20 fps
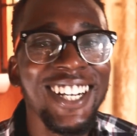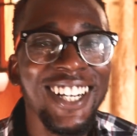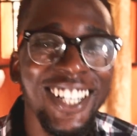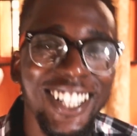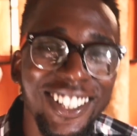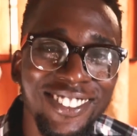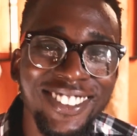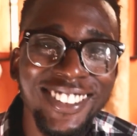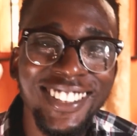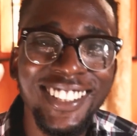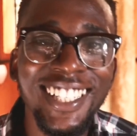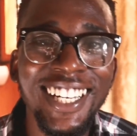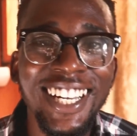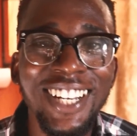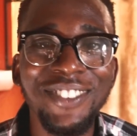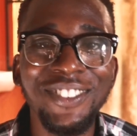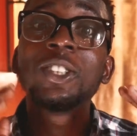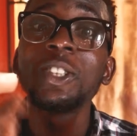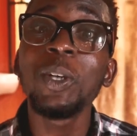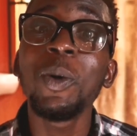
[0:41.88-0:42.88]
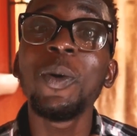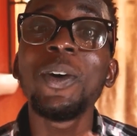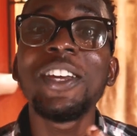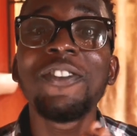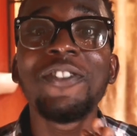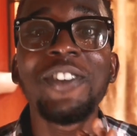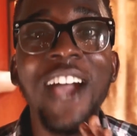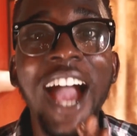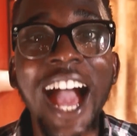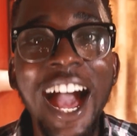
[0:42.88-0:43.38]
of yourself. So
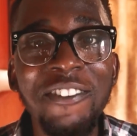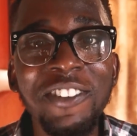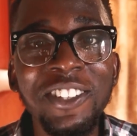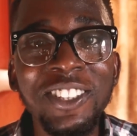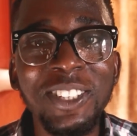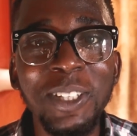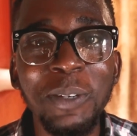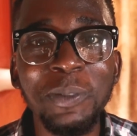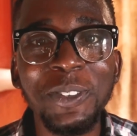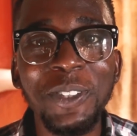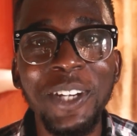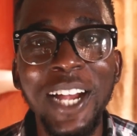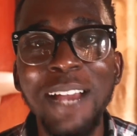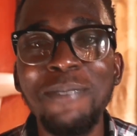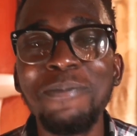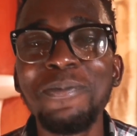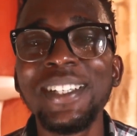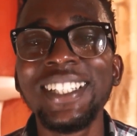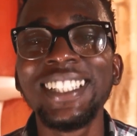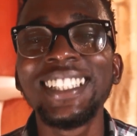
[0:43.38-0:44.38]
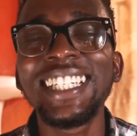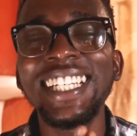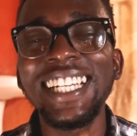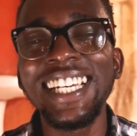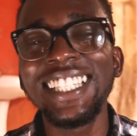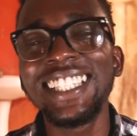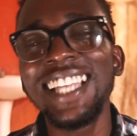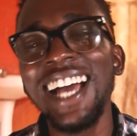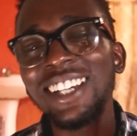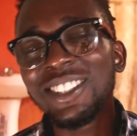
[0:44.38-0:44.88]
if you haven't subscribed, please
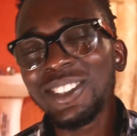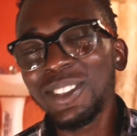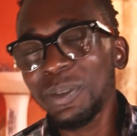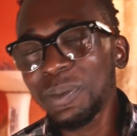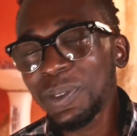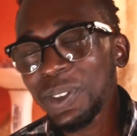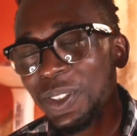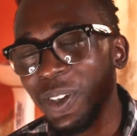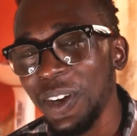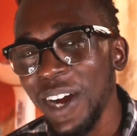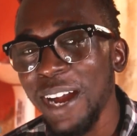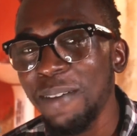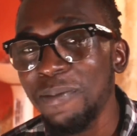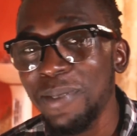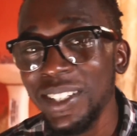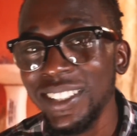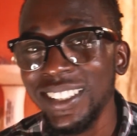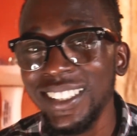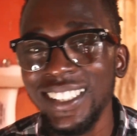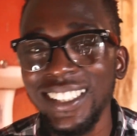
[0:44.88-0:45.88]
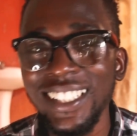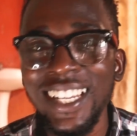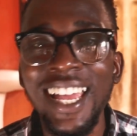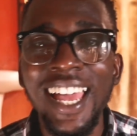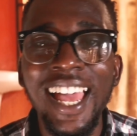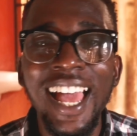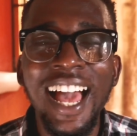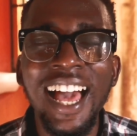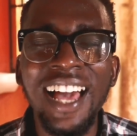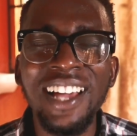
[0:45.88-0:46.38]
click that subscribe button
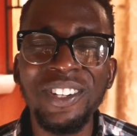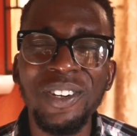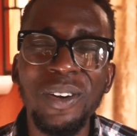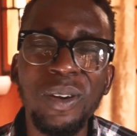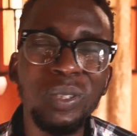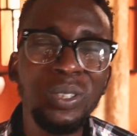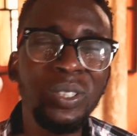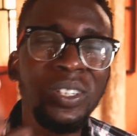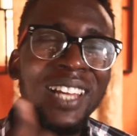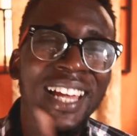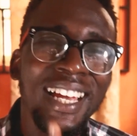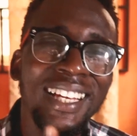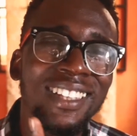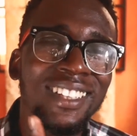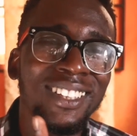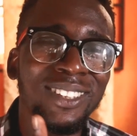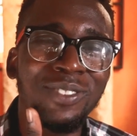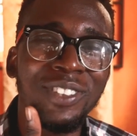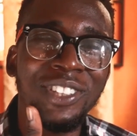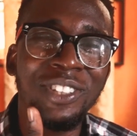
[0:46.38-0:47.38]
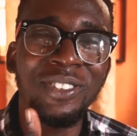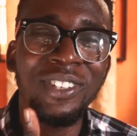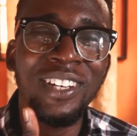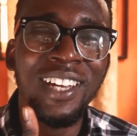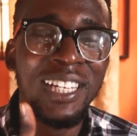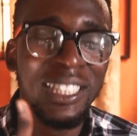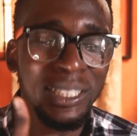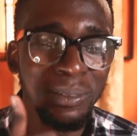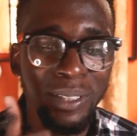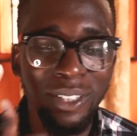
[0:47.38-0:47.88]
and also like this video,
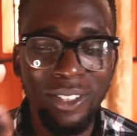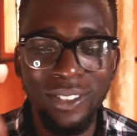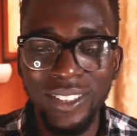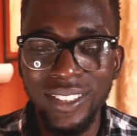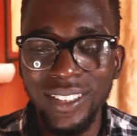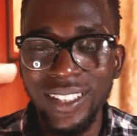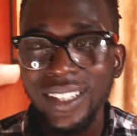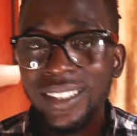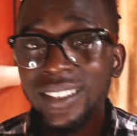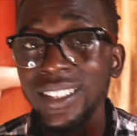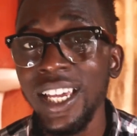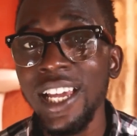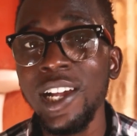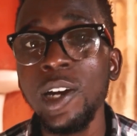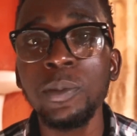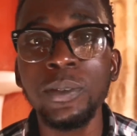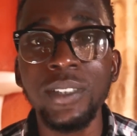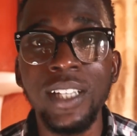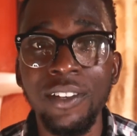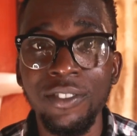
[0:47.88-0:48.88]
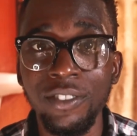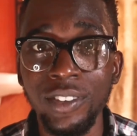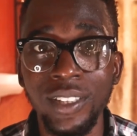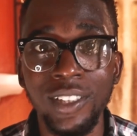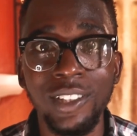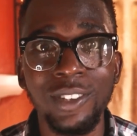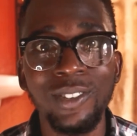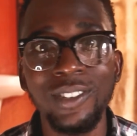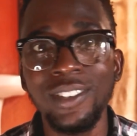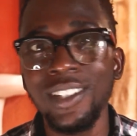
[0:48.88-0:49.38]
guys, because it helps every
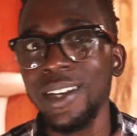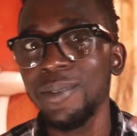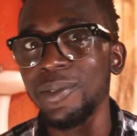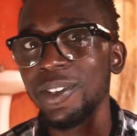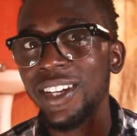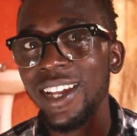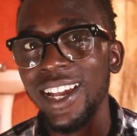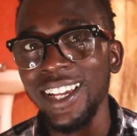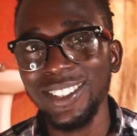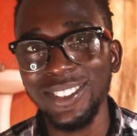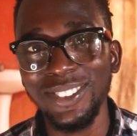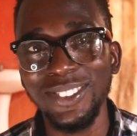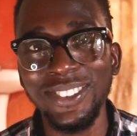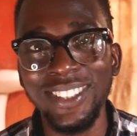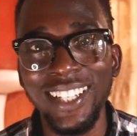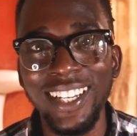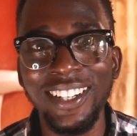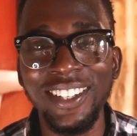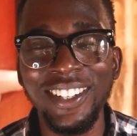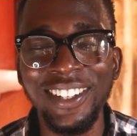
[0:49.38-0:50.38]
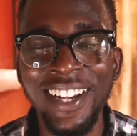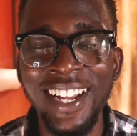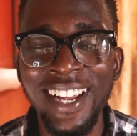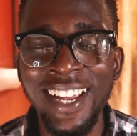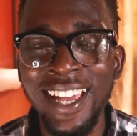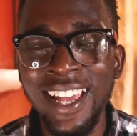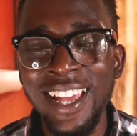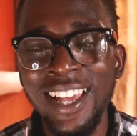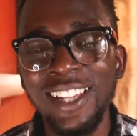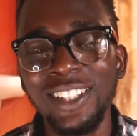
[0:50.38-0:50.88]
single time you guys do that. All
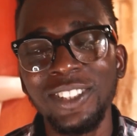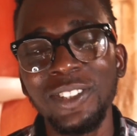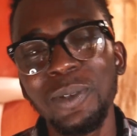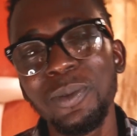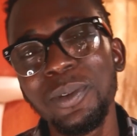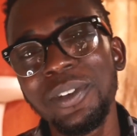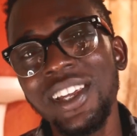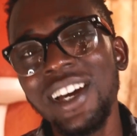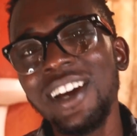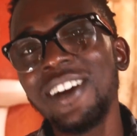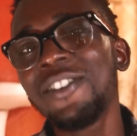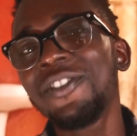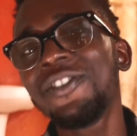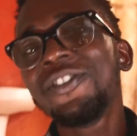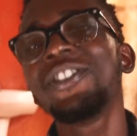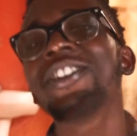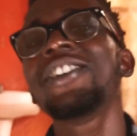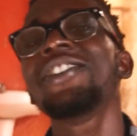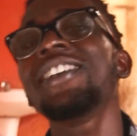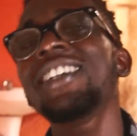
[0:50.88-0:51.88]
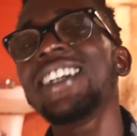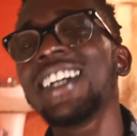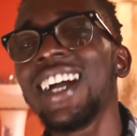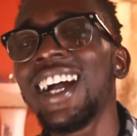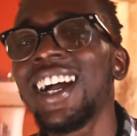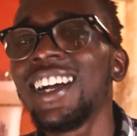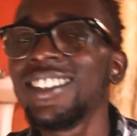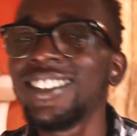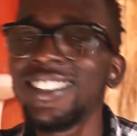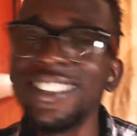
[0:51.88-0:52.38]
right, so without further
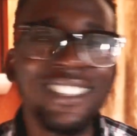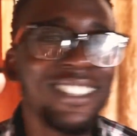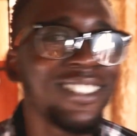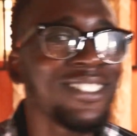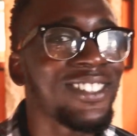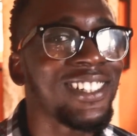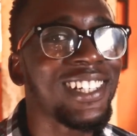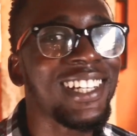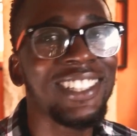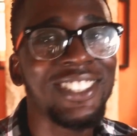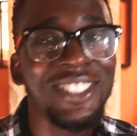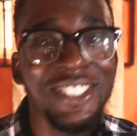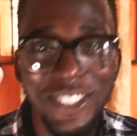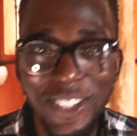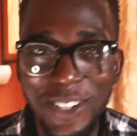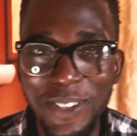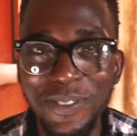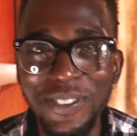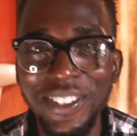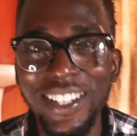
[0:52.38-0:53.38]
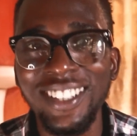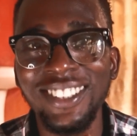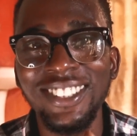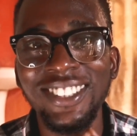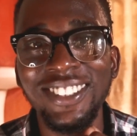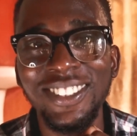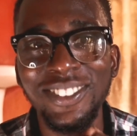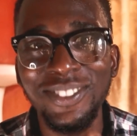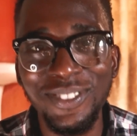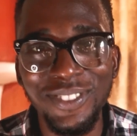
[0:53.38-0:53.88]
ado, let's jump
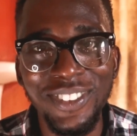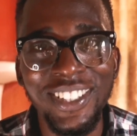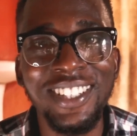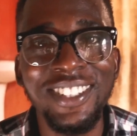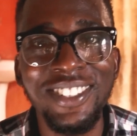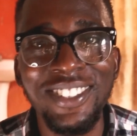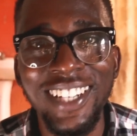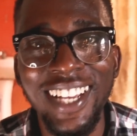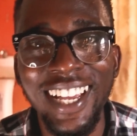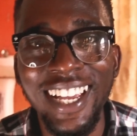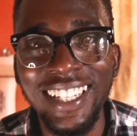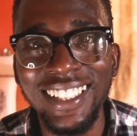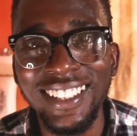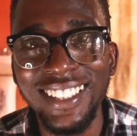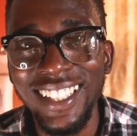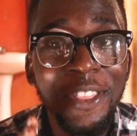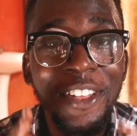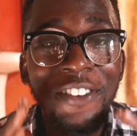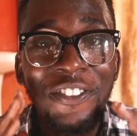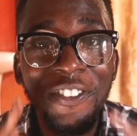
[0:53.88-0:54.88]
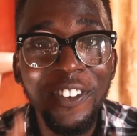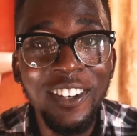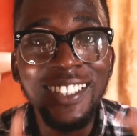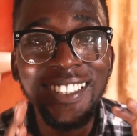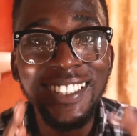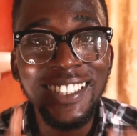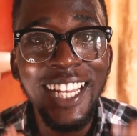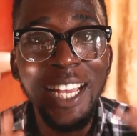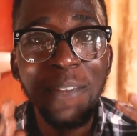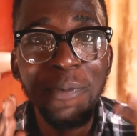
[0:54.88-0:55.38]
into the video, guys. The
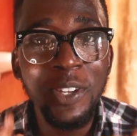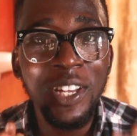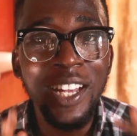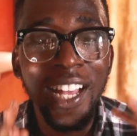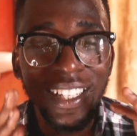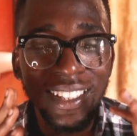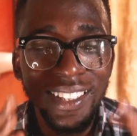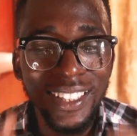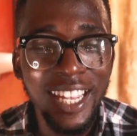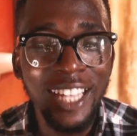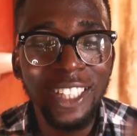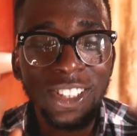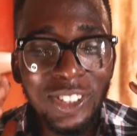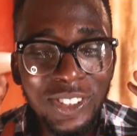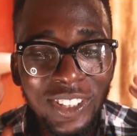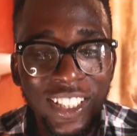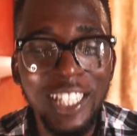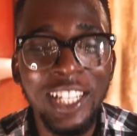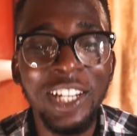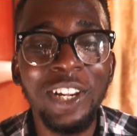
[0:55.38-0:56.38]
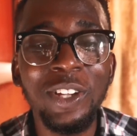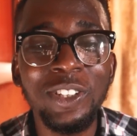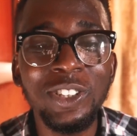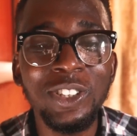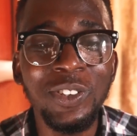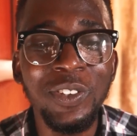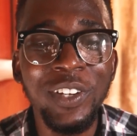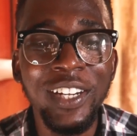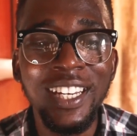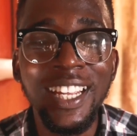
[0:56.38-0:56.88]
first step you can take to
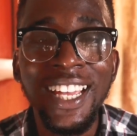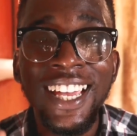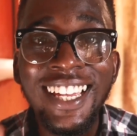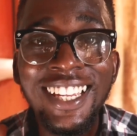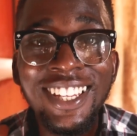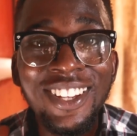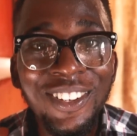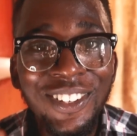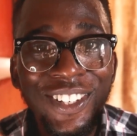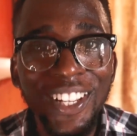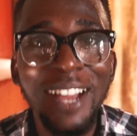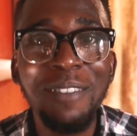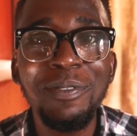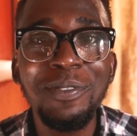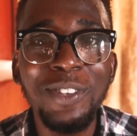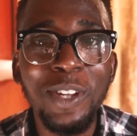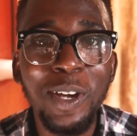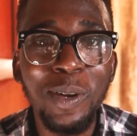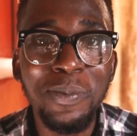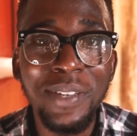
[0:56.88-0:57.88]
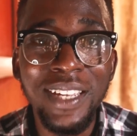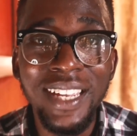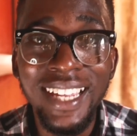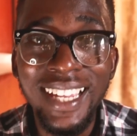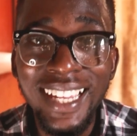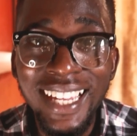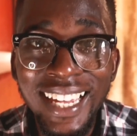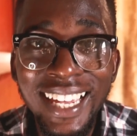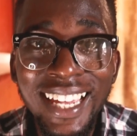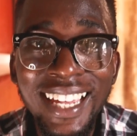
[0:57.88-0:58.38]
decluttering your laptop
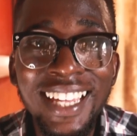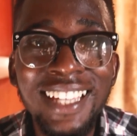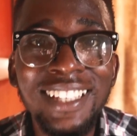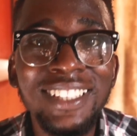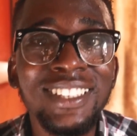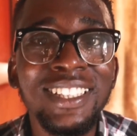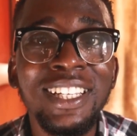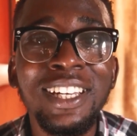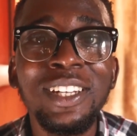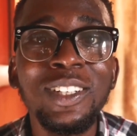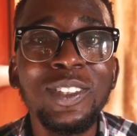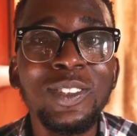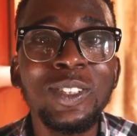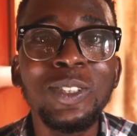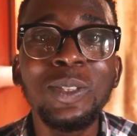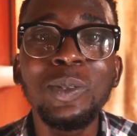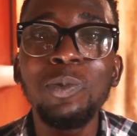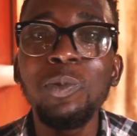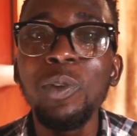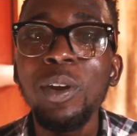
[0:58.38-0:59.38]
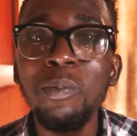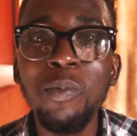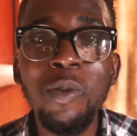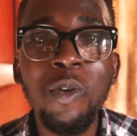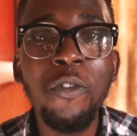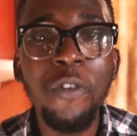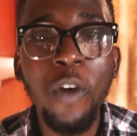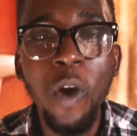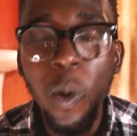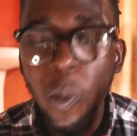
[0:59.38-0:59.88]
is to
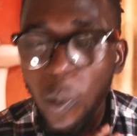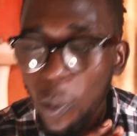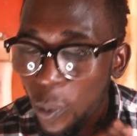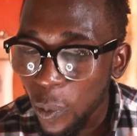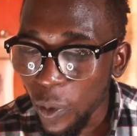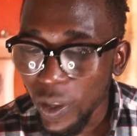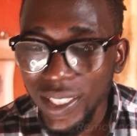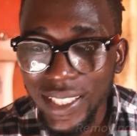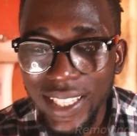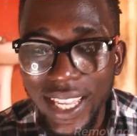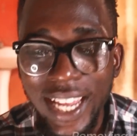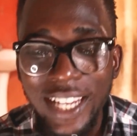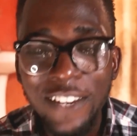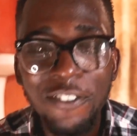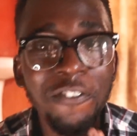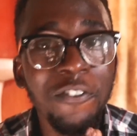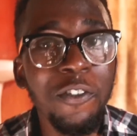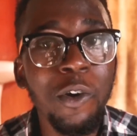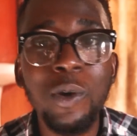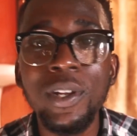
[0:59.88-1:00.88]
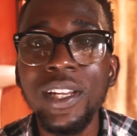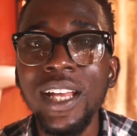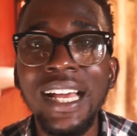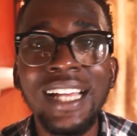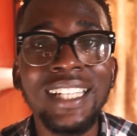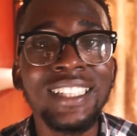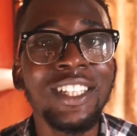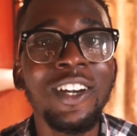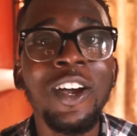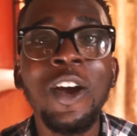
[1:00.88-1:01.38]
remove unwanted folders